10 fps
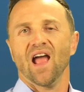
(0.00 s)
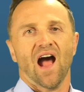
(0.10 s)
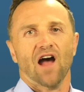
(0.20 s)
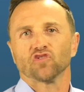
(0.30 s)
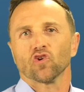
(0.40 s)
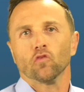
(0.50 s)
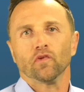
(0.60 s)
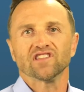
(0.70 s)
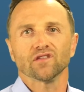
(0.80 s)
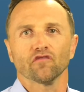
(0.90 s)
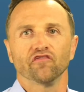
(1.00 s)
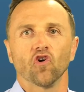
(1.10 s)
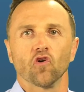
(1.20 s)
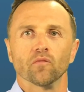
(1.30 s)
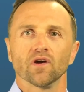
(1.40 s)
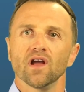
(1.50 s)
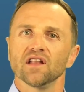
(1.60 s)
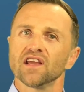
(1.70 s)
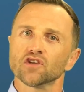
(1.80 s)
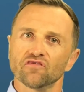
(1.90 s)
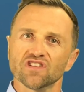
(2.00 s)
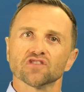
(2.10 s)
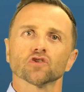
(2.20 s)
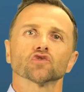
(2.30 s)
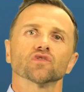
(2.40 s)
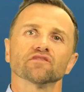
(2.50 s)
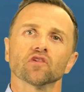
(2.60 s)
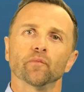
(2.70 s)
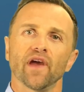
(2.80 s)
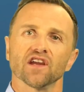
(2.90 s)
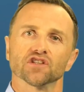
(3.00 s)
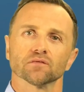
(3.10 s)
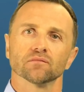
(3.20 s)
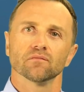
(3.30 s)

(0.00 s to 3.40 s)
After completing the form, take your visitor to a different page.